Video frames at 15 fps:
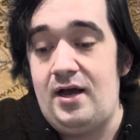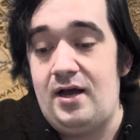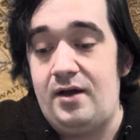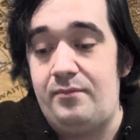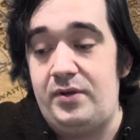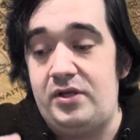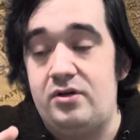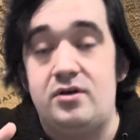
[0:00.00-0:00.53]

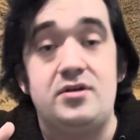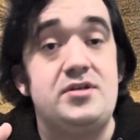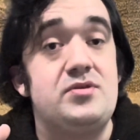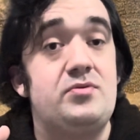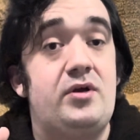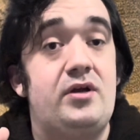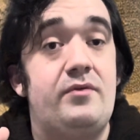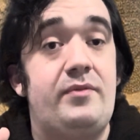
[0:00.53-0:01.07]
because we're
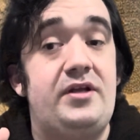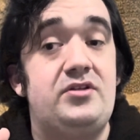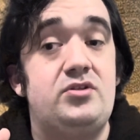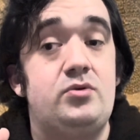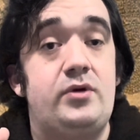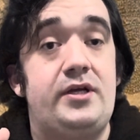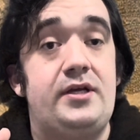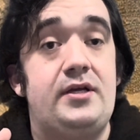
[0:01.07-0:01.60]
going to be
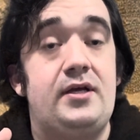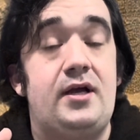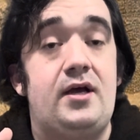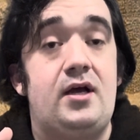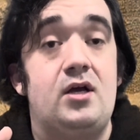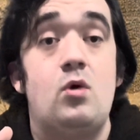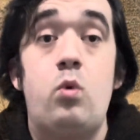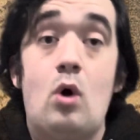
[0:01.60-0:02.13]
doing
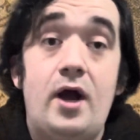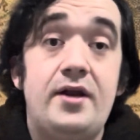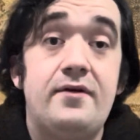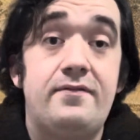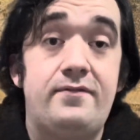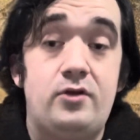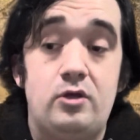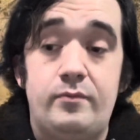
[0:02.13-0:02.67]
quite a
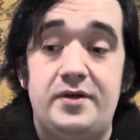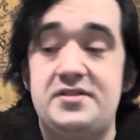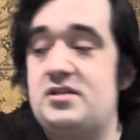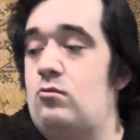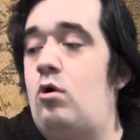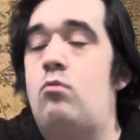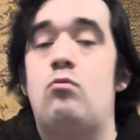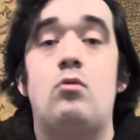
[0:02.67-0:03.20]
few bits.
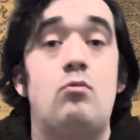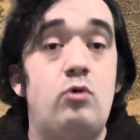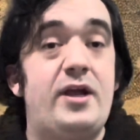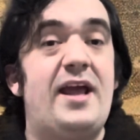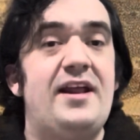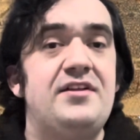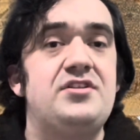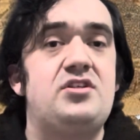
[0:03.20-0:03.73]
We'll
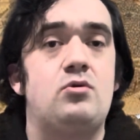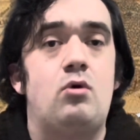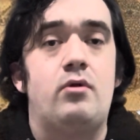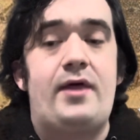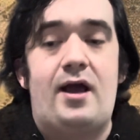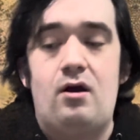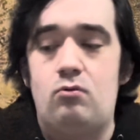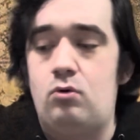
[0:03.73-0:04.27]
get into all
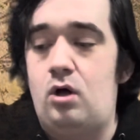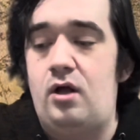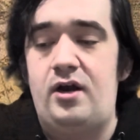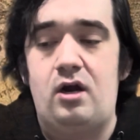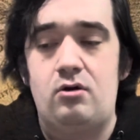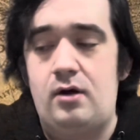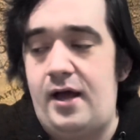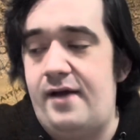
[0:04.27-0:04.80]
that, and
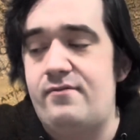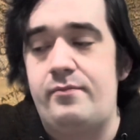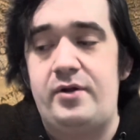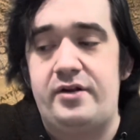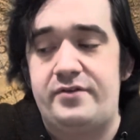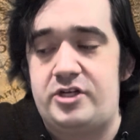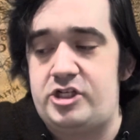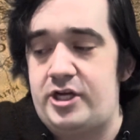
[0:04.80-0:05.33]
I'll have a bit
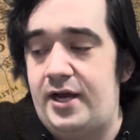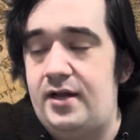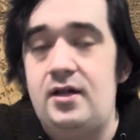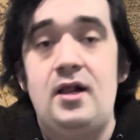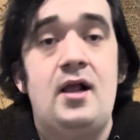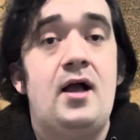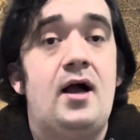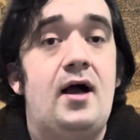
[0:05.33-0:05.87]
of a chat.
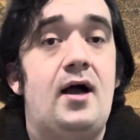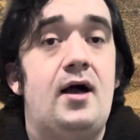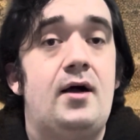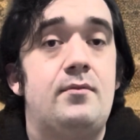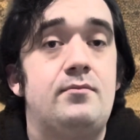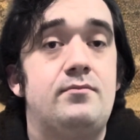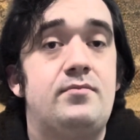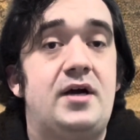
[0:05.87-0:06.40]

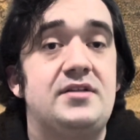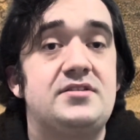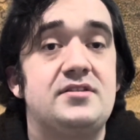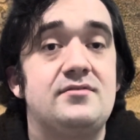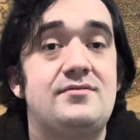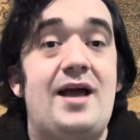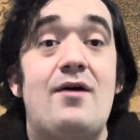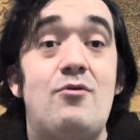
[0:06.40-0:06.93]
But
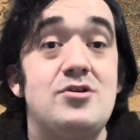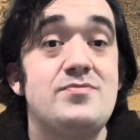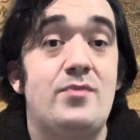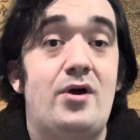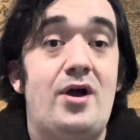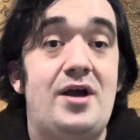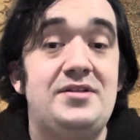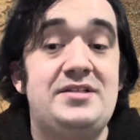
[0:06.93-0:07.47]
that was my
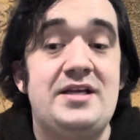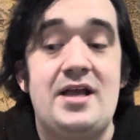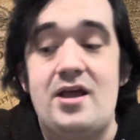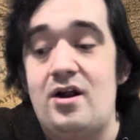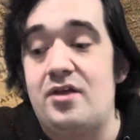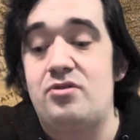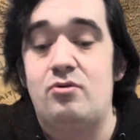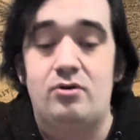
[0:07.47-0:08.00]
idea, and
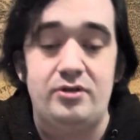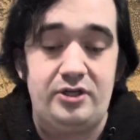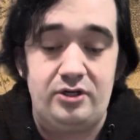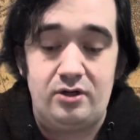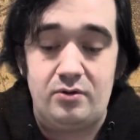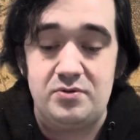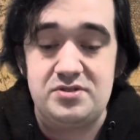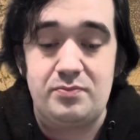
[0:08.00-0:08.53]
I thought,
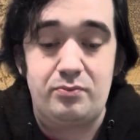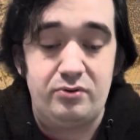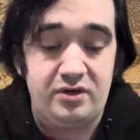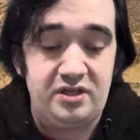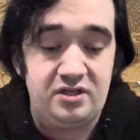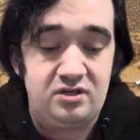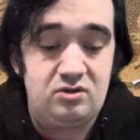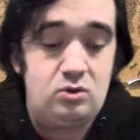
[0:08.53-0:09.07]
it was a
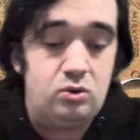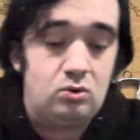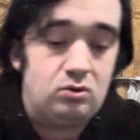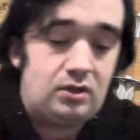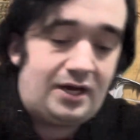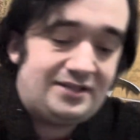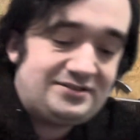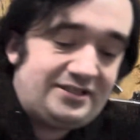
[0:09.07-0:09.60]
pretty cool
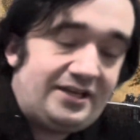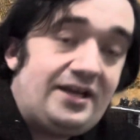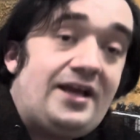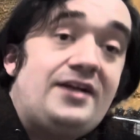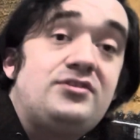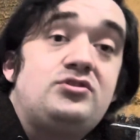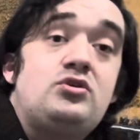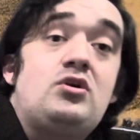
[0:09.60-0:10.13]
idea,
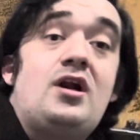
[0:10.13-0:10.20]
and do an